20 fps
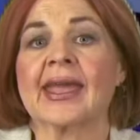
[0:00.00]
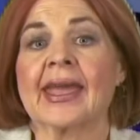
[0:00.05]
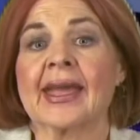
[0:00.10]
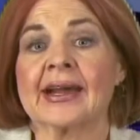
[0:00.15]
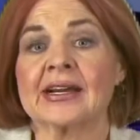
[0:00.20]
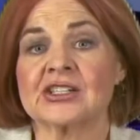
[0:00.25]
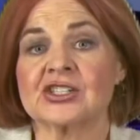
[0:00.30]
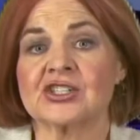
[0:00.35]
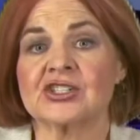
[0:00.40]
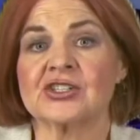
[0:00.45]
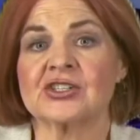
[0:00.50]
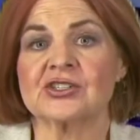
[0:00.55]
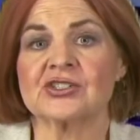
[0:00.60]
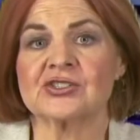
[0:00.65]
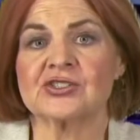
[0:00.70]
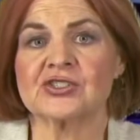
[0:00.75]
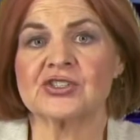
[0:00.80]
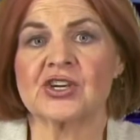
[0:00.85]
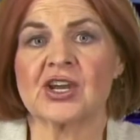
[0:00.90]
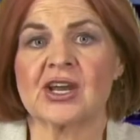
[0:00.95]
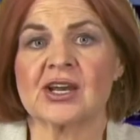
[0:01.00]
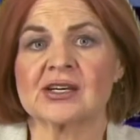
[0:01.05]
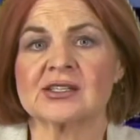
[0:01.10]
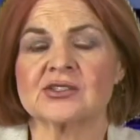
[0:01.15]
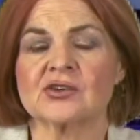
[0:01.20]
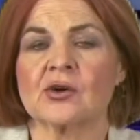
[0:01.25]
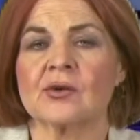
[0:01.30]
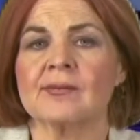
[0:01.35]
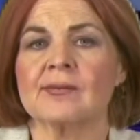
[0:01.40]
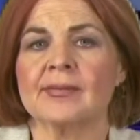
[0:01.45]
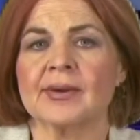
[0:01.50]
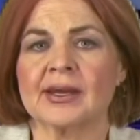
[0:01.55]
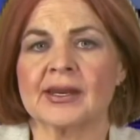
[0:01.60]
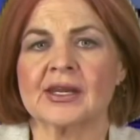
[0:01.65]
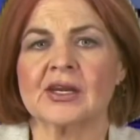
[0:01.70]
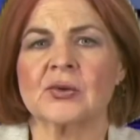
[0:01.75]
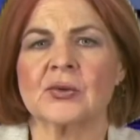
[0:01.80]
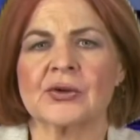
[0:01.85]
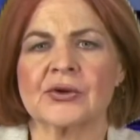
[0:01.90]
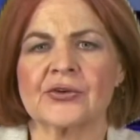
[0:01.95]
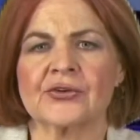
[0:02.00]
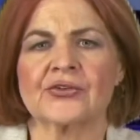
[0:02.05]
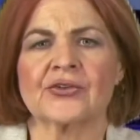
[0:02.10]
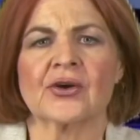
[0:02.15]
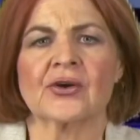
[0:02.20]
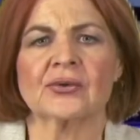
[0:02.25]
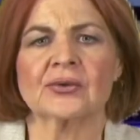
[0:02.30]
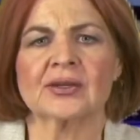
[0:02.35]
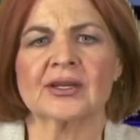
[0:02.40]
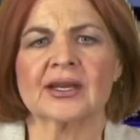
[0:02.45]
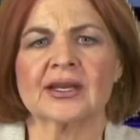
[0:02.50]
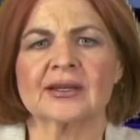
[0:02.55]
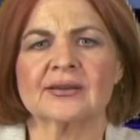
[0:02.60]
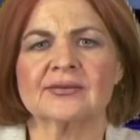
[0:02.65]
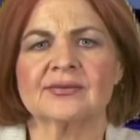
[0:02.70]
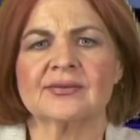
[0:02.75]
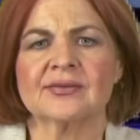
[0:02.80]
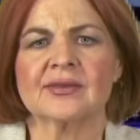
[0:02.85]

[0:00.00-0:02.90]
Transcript: Cashier's checks or money orders only.